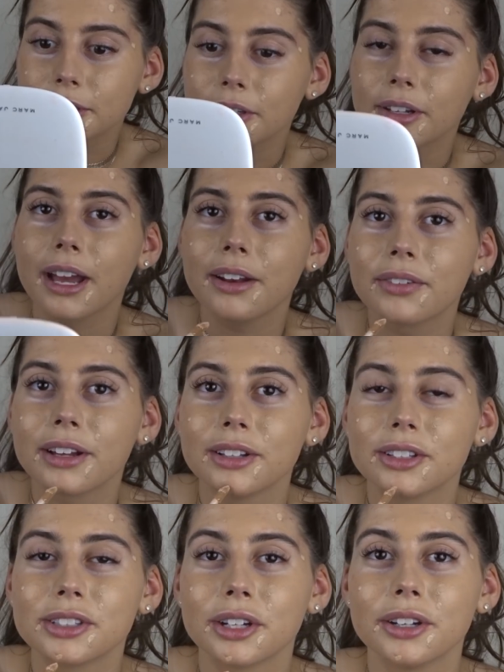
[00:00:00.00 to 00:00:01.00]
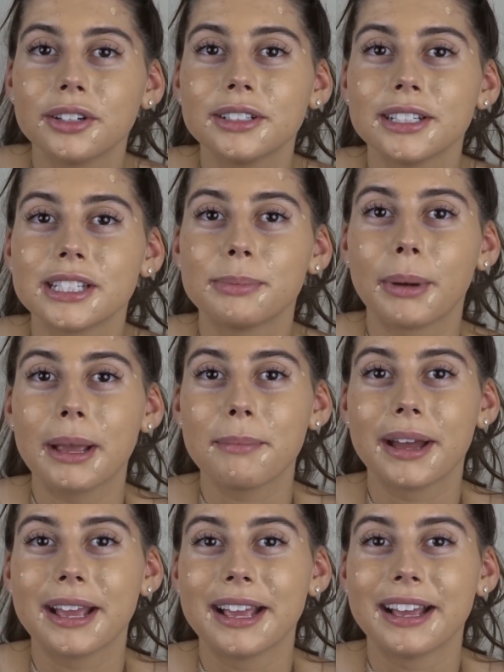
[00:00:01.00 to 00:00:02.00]
Still kind of concerned despite
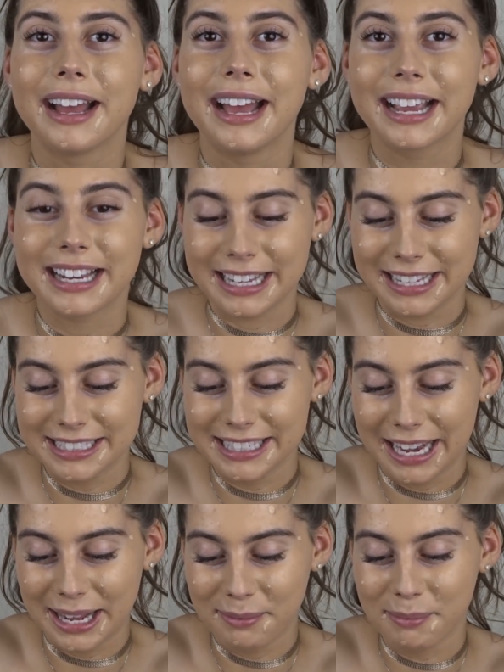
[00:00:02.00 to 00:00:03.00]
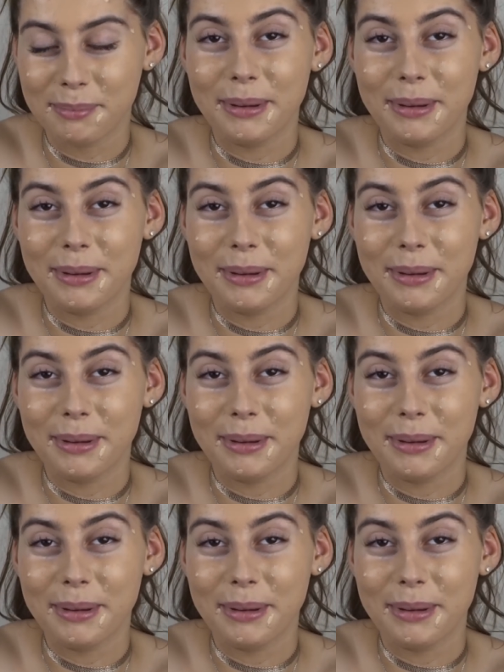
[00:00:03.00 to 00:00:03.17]
my acne is getting